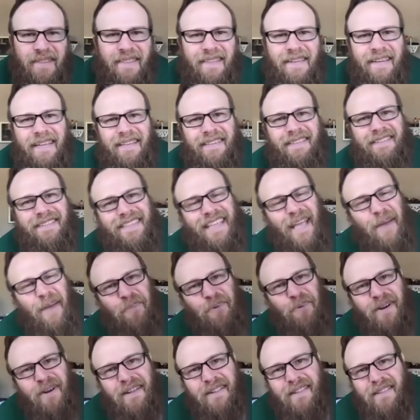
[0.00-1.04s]
and I
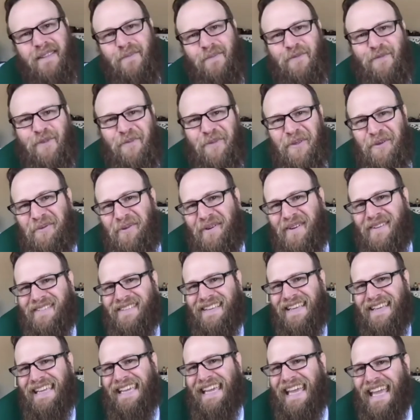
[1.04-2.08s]
separate them from the ones I
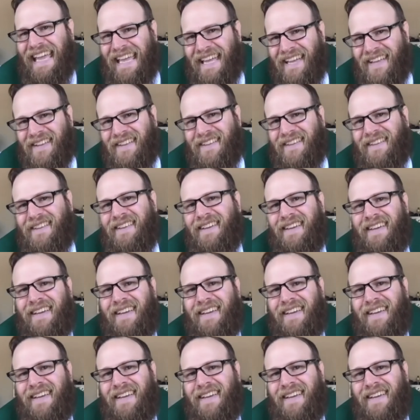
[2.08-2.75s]
can't.